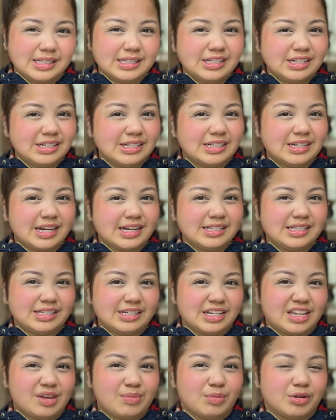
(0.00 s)
It's just nice to
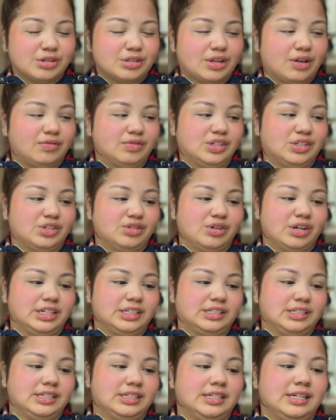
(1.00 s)
keep yourself
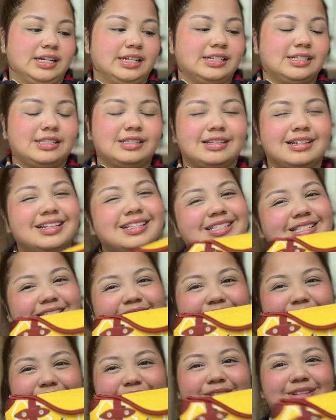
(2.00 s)
distracted, and it's
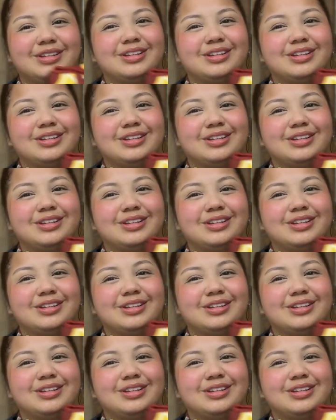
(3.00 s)
cute.